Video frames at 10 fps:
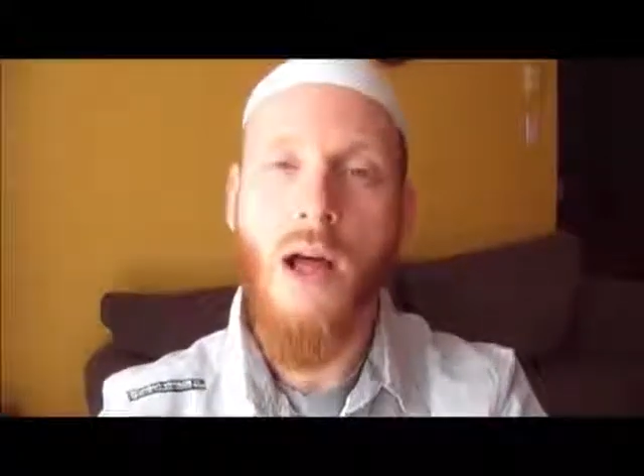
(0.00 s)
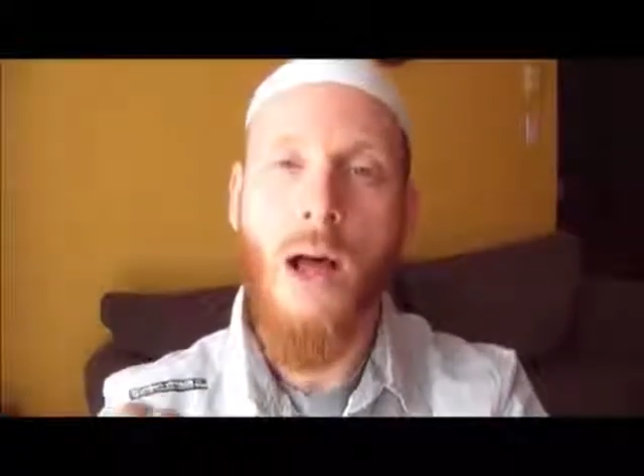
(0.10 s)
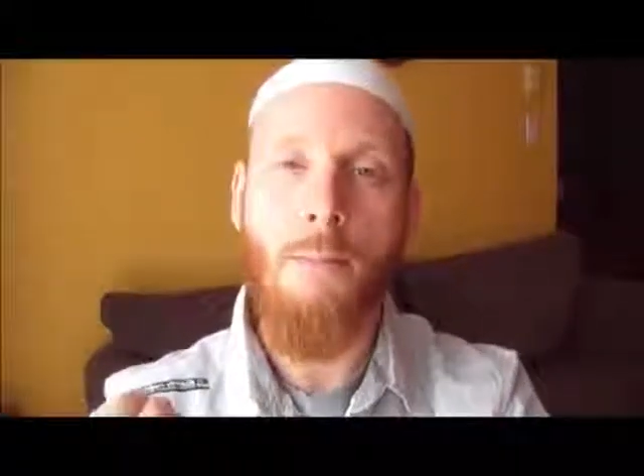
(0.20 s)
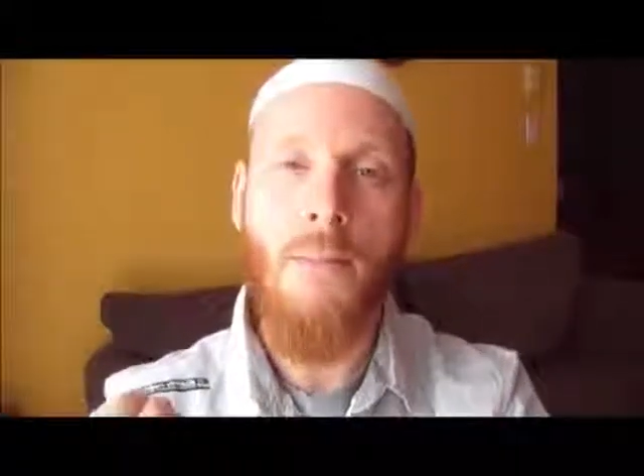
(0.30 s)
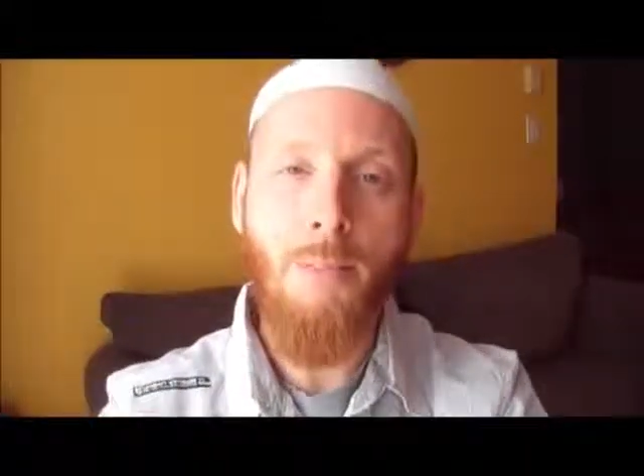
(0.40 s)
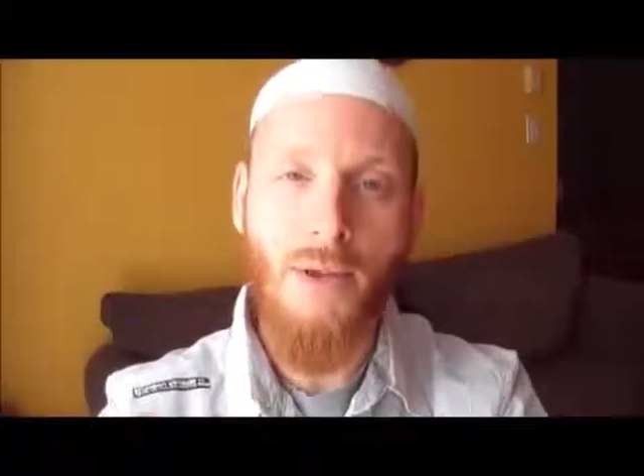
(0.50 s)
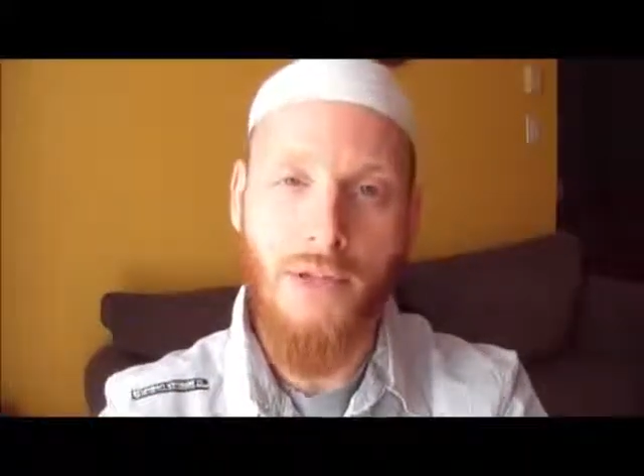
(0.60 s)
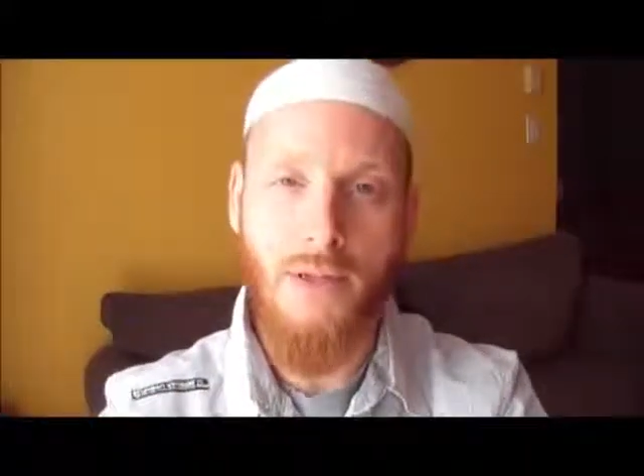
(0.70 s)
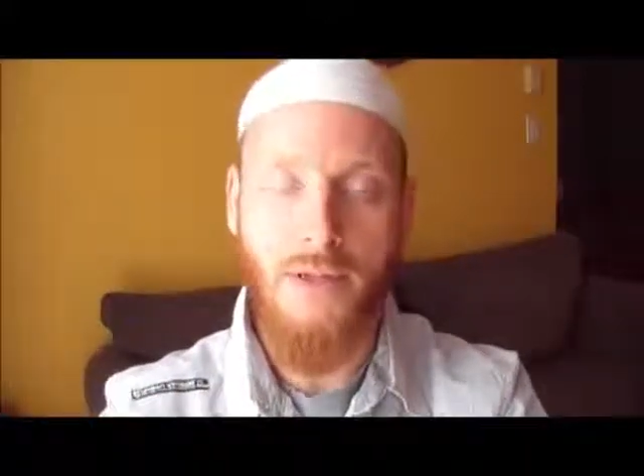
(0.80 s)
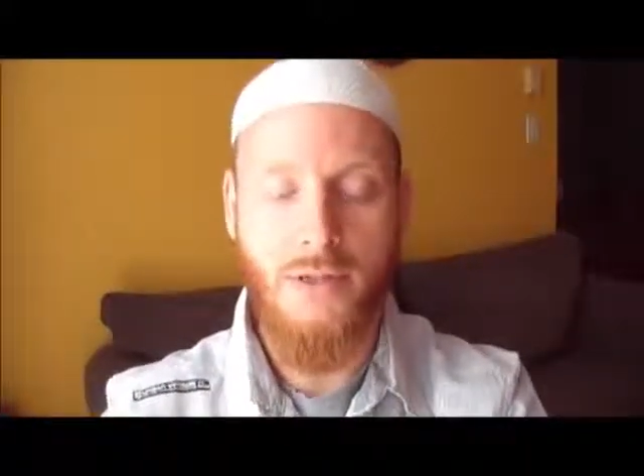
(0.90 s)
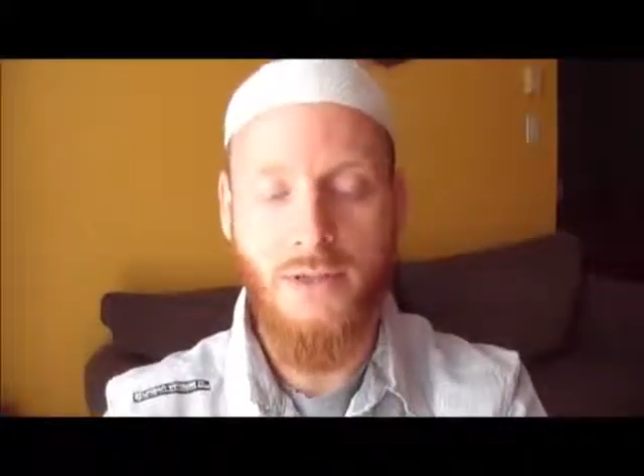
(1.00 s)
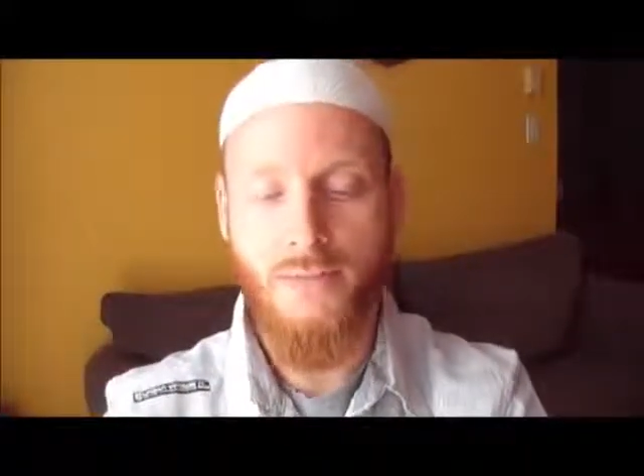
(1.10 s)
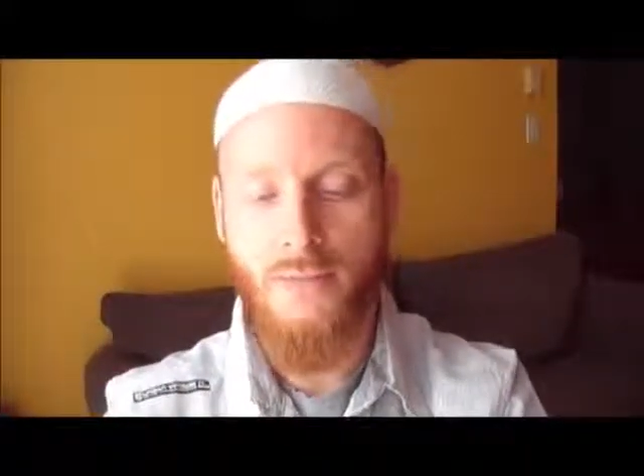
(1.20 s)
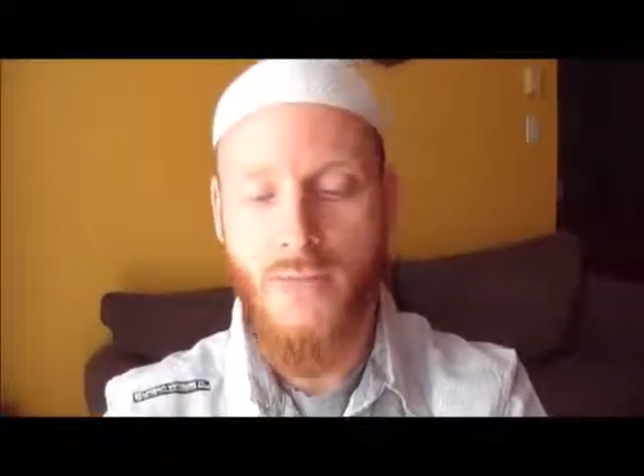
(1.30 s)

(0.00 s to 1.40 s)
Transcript: omnipotence,